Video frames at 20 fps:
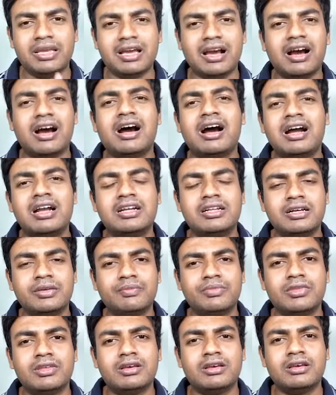hard.
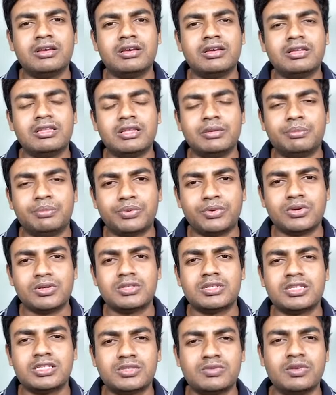The
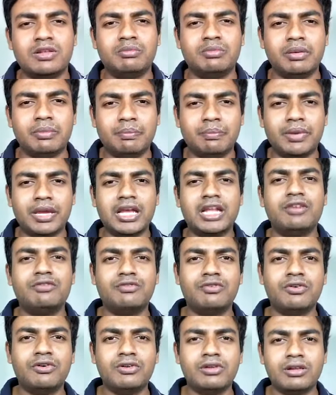process will be
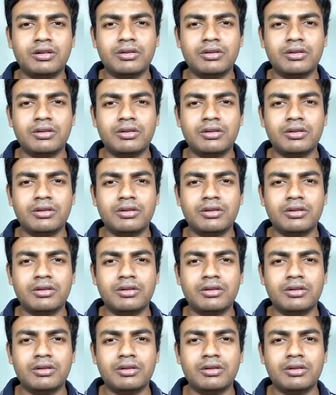painful.